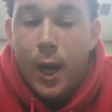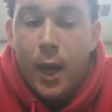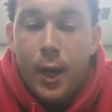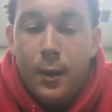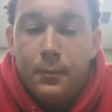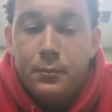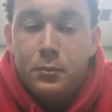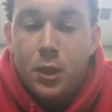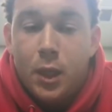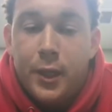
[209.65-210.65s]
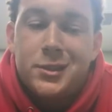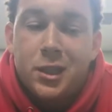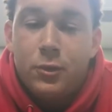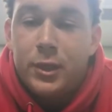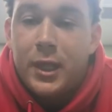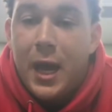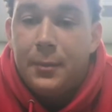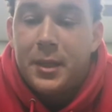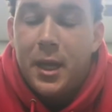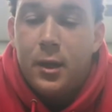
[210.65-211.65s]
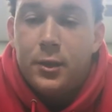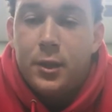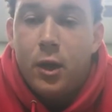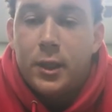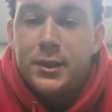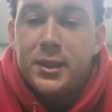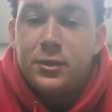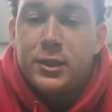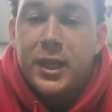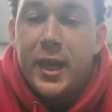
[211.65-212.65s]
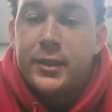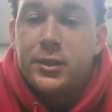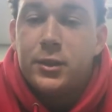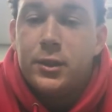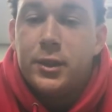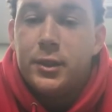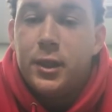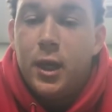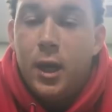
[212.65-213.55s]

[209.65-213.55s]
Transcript: um, initially with the opt-out you know our season was canceled and